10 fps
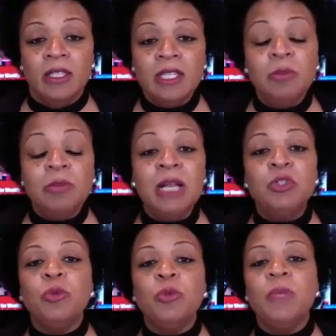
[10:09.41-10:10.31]
sometimes
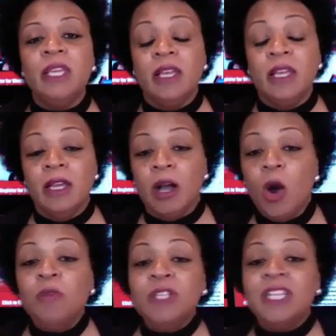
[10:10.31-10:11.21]
you can be
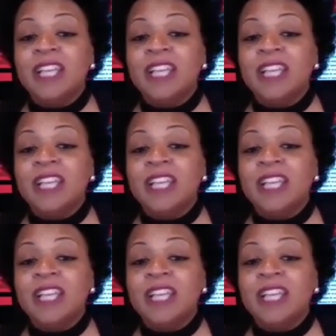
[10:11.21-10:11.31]
overly